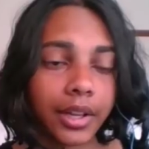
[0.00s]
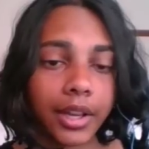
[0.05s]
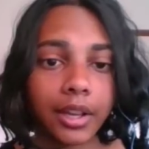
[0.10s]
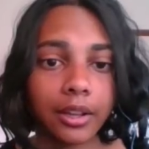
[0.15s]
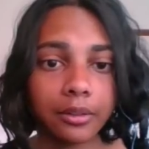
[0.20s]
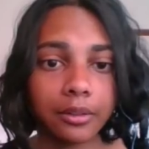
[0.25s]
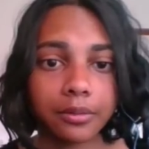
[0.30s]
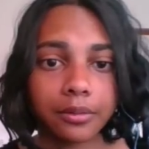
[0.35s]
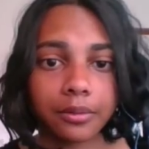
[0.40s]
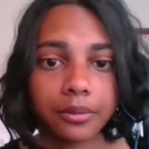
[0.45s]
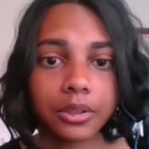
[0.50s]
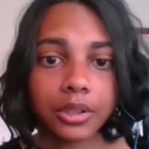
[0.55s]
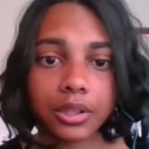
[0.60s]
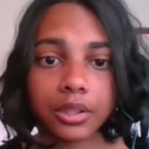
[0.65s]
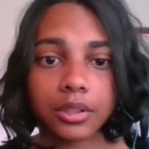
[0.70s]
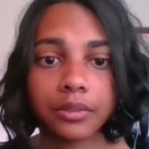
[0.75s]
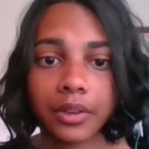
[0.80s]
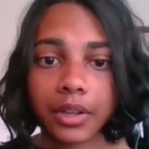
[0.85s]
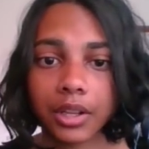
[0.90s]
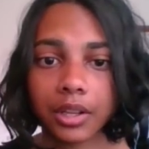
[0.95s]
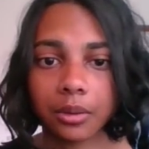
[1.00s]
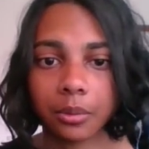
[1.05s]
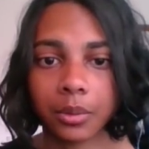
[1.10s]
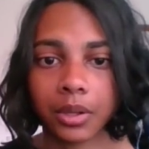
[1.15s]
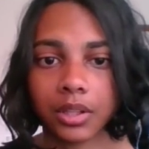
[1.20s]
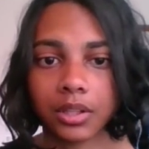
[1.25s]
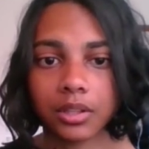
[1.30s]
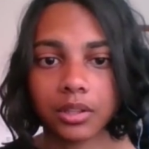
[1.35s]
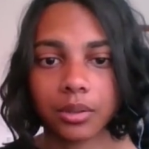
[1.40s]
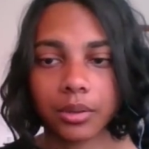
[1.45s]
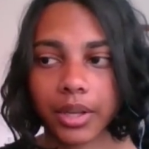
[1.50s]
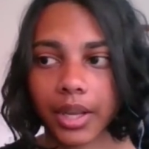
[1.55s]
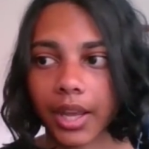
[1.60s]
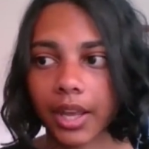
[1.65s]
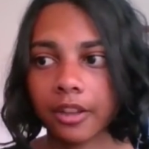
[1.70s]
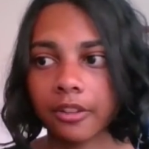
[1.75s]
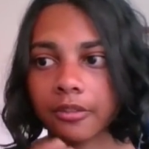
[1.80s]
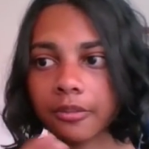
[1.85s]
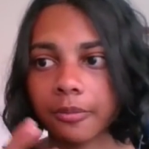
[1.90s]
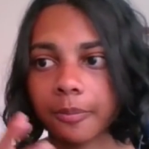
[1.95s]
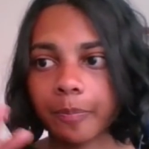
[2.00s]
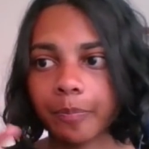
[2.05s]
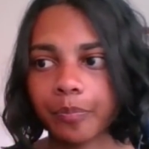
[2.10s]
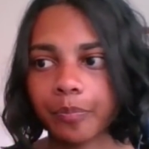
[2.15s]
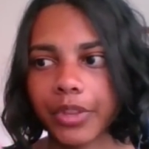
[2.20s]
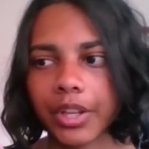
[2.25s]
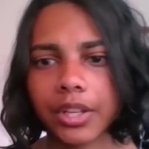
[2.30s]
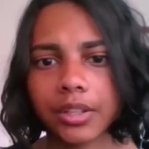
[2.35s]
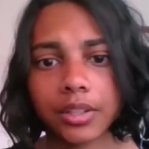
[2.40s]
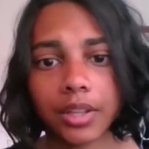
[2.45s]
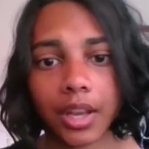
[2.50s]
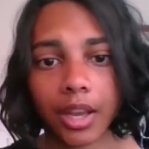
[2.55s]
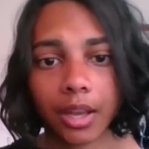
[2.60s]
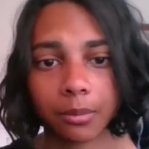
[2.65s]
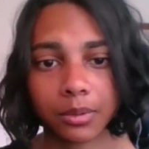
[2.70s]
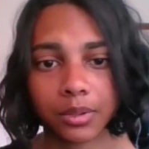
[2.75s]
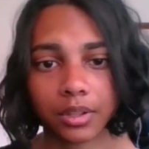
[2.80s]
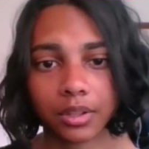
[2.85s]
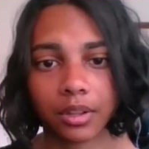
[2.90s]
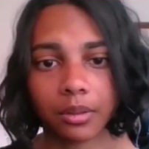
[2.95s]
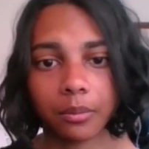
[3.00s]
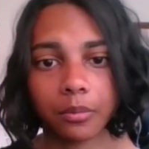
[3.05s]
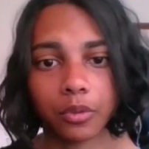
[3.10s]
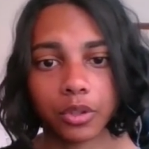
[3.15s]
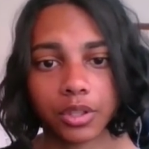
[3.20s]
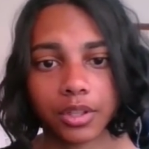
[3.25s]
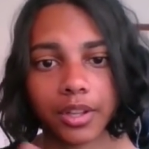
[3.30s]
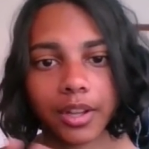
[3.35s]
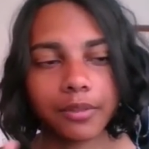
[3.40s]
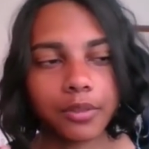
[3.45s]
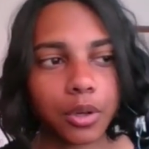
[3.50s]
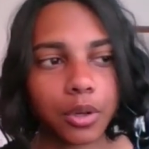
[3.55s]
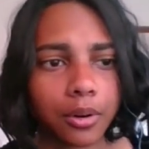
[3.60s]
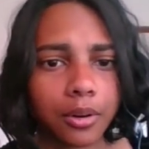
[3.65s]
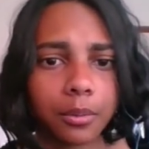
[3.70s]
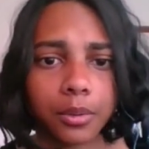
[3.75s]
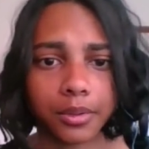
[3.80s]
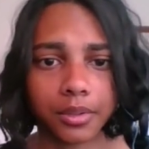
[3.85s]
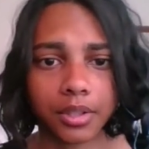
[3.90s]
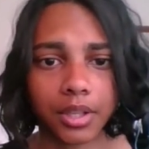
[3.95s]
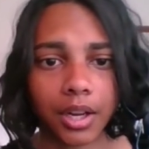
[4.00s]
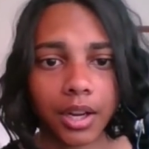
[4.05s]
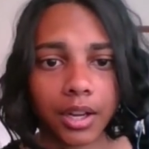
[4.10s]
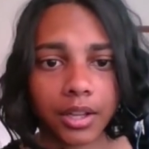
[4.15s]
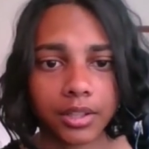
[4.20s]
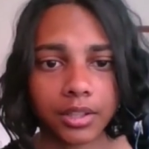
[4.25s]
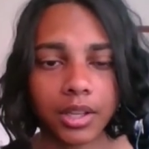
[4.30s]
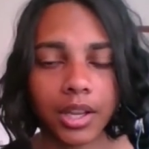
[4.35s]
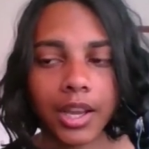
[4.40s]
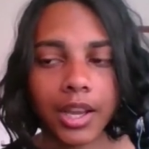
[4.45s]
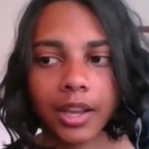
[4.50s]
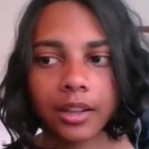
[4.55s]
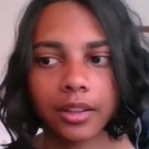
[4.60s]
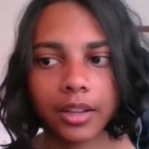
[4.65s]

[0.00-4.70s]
have disfigurements or have things that happen to them which left horrible scars,